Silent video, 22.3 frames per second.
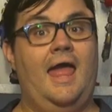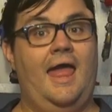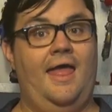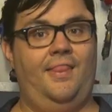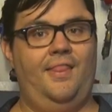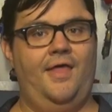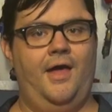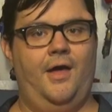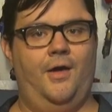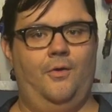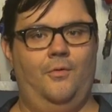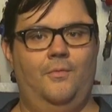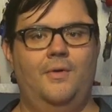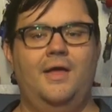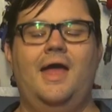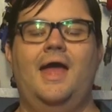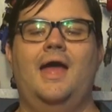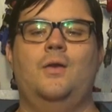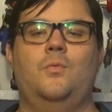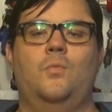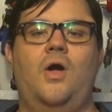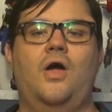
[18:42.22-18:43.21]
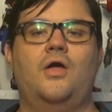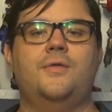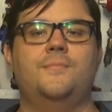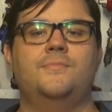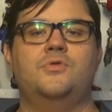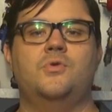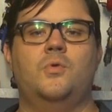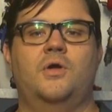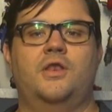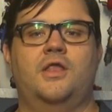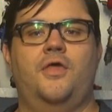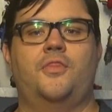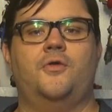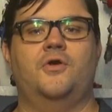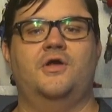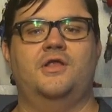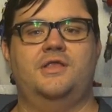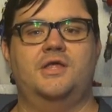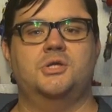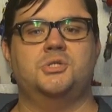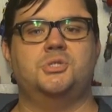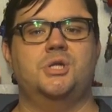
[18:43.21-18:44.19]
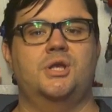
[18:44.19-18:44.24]
Hello, and welcome to another
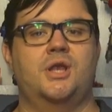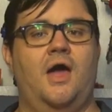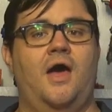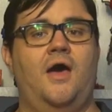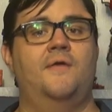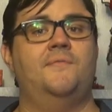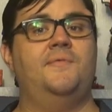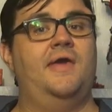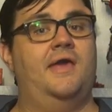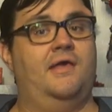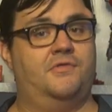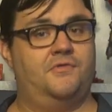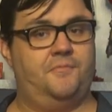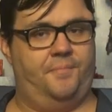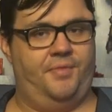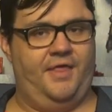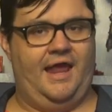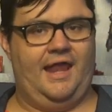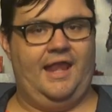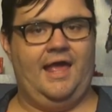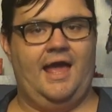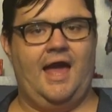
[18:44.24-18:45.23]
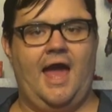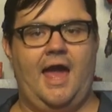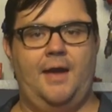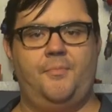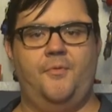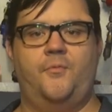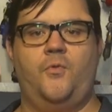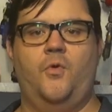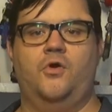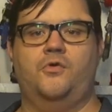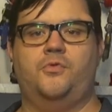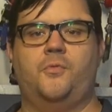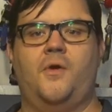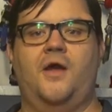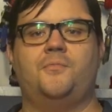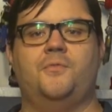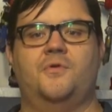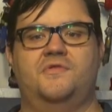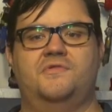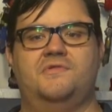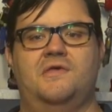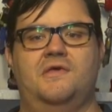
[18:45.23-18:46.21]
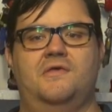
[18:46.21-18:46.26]
edition of Explaining Hyperforce
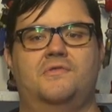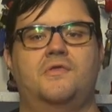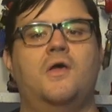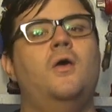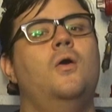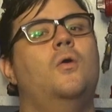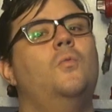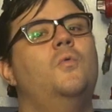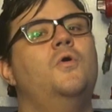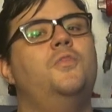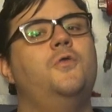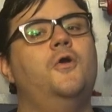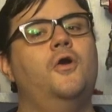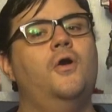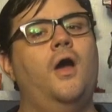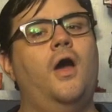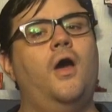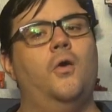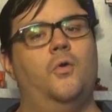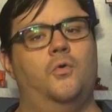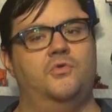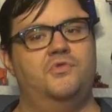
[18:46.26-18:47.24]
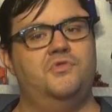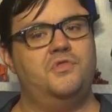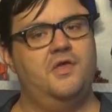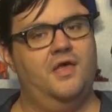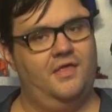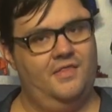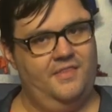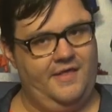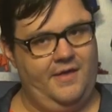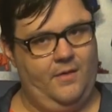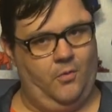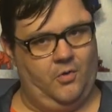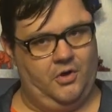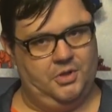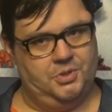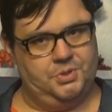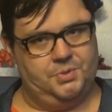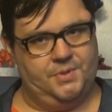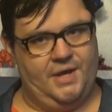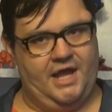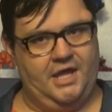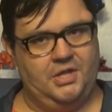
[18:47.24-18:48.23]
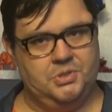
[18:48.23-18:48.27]
References with your host, the
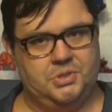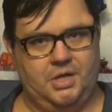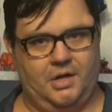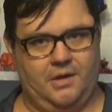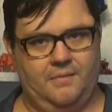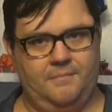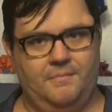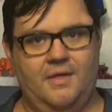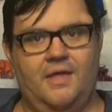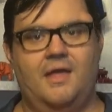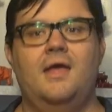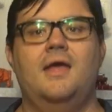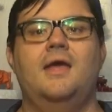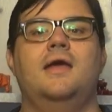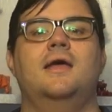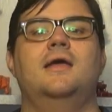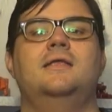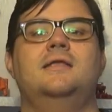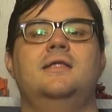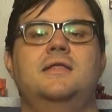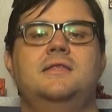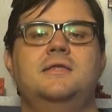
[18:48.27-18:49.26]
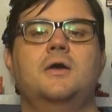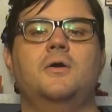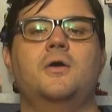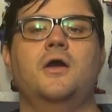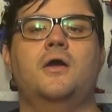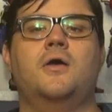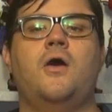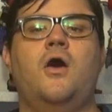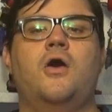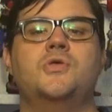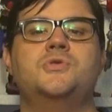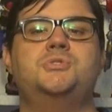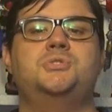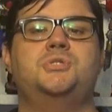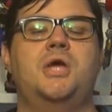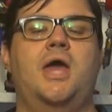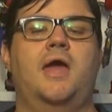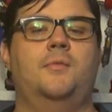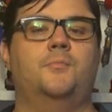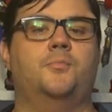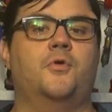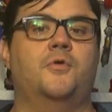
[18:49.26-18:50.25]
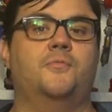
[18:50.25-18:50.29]
Orange Ranger. Nadira calls
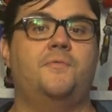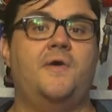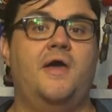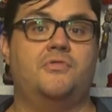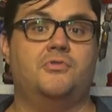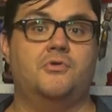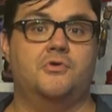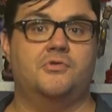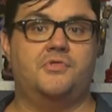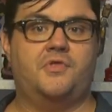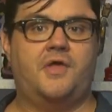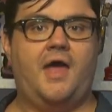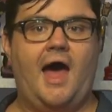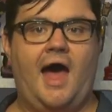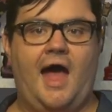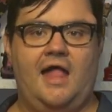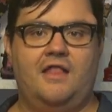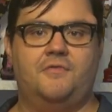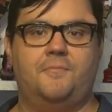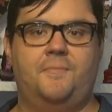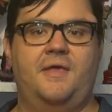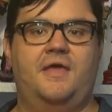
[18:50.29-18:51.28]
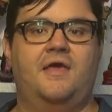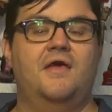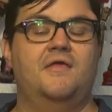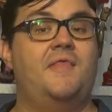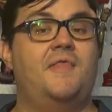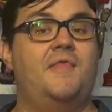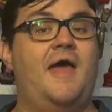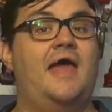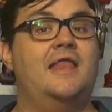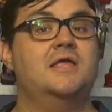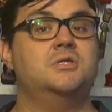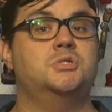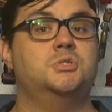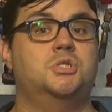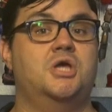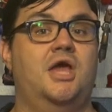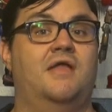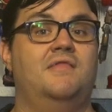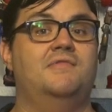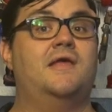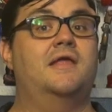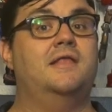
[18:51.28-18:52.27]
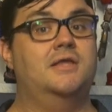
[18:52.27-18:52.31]
Jen Professor Scotts because that is
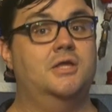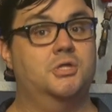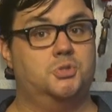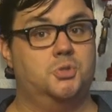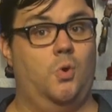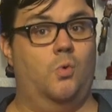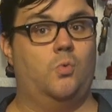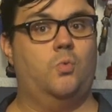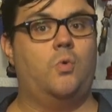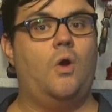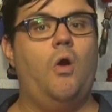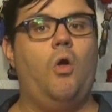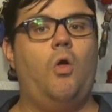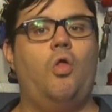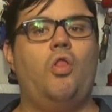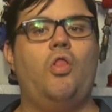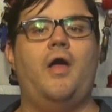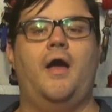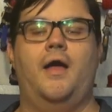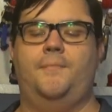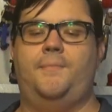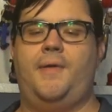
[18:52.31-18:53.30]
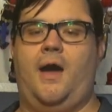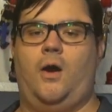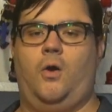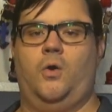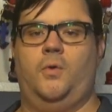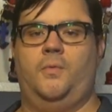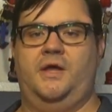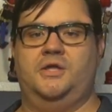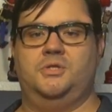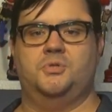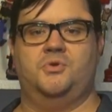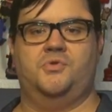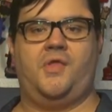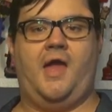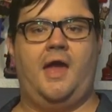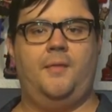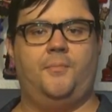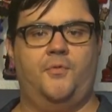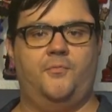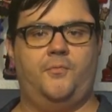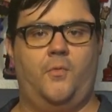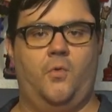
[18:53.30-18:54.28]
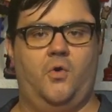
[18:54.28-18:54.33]
Jen's initial role on Power Rangers
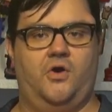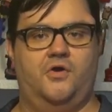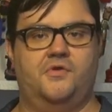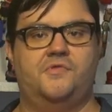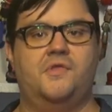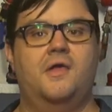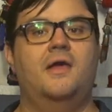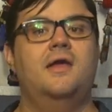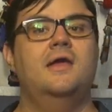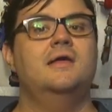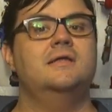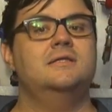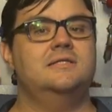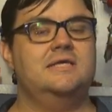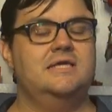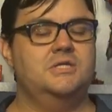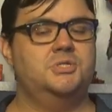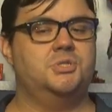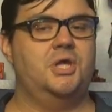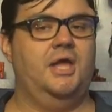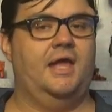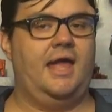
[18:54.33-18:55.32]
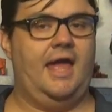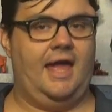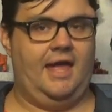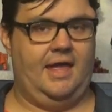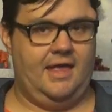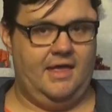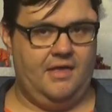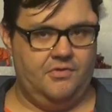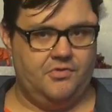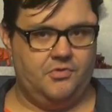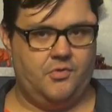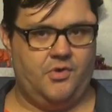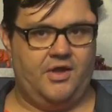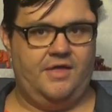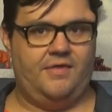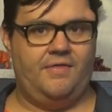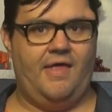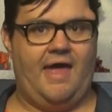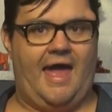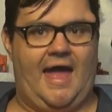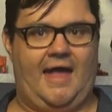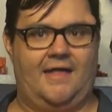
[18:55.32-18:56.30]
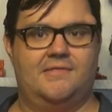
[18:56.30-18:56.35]
Hyperforce, teaching a history
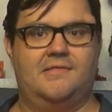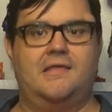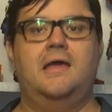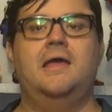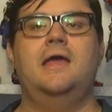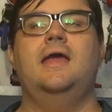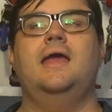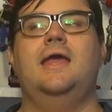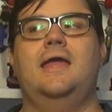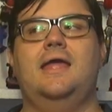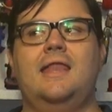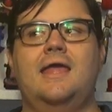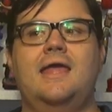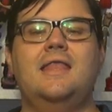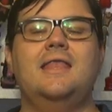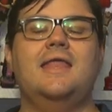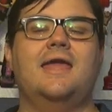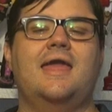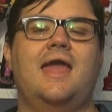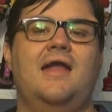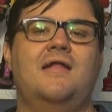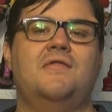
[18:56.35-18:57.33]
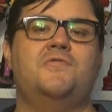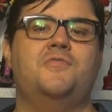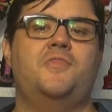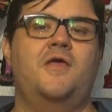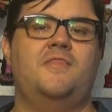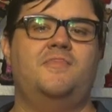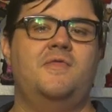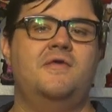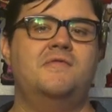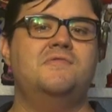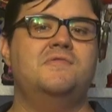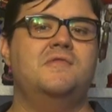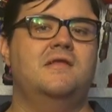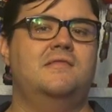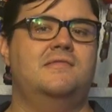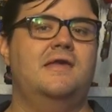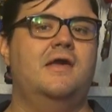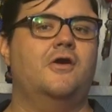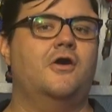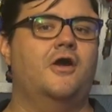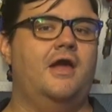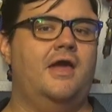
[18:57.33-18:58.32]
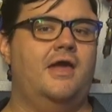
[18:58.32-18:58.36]
class. It indicates that this
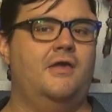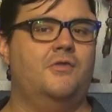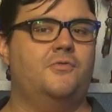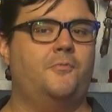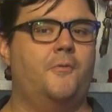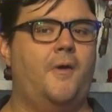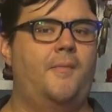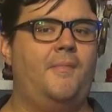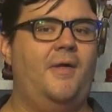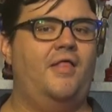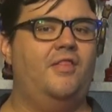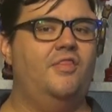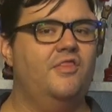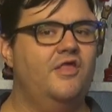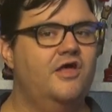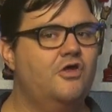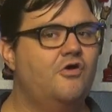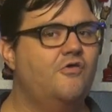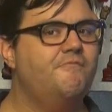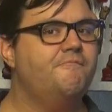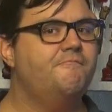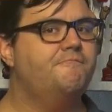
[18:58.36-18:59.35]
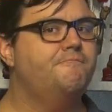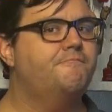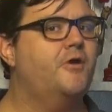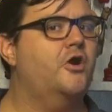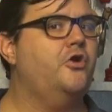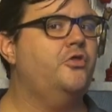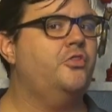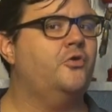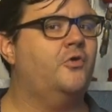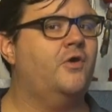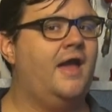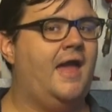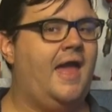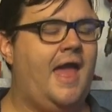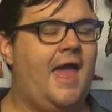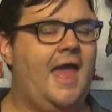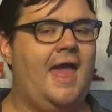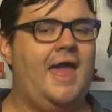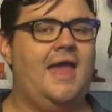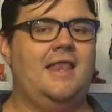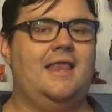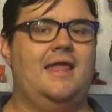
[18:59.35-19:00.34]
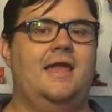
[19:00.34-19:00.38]
Nadira is from a little further
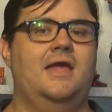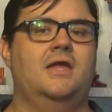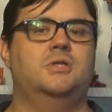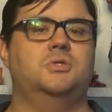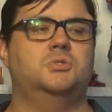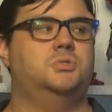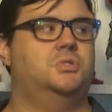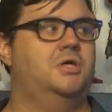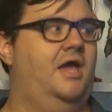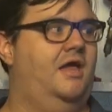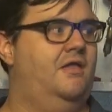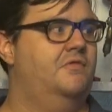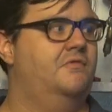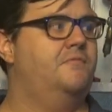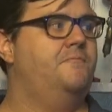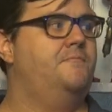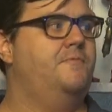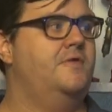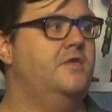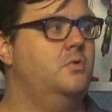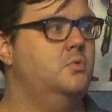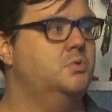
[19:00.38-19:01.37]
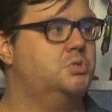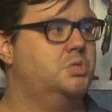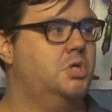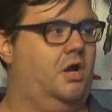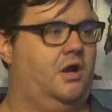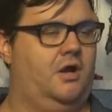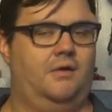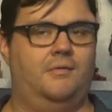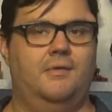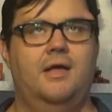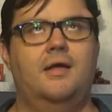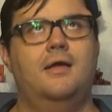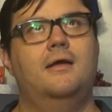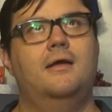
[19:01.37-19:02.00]
ahead in Jen's future.